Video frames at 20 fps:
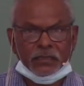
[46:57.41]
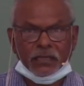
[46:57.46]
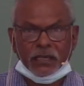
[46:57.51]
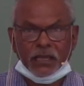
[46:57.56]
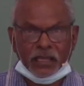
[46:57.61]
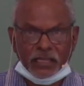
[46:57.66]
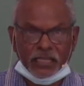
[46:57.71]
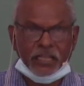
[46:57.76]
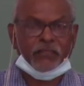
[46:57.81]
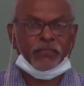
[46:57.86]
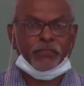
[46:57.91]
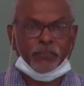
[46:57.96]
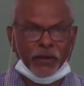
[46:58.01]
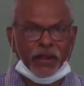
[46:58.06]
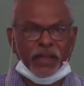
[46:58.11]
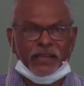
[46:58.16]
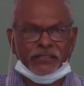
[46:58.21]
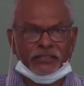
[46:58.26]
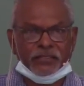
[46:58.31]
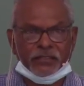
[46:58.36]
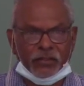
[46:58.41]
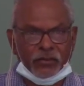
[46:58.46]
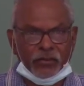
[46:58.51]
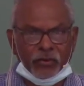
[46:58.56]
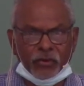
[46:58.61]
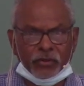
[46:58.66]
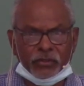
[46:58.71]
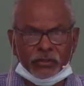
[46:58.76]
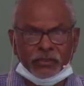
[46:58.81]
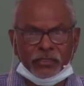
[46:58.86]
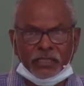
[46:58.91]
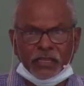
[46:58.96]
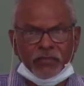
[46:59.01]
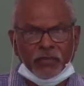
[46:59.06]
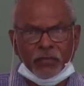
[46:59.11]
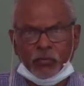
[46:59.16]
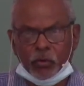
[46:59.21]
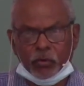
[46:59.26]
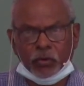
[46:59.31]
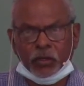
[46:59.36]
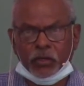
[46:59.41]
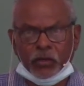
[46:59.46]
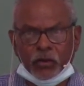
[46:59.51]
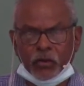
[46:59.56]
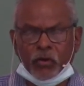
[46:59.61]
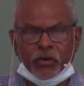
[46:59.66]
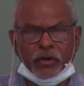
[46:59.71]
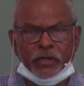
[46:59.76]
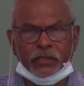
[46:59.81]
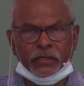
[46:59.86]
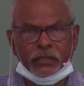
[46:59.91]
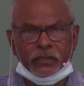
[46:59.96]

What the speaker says: Give praise to the Lord. Give him all the glory.